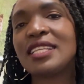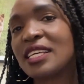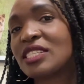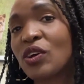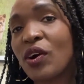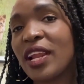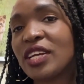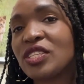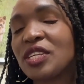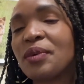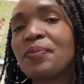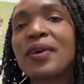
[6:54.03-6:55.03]

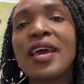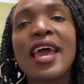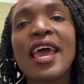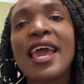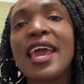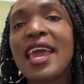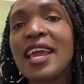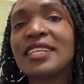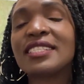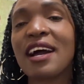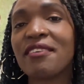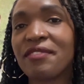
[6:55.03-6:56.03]
scholarship is
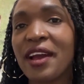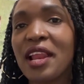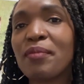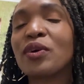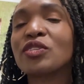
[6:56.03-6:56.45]
available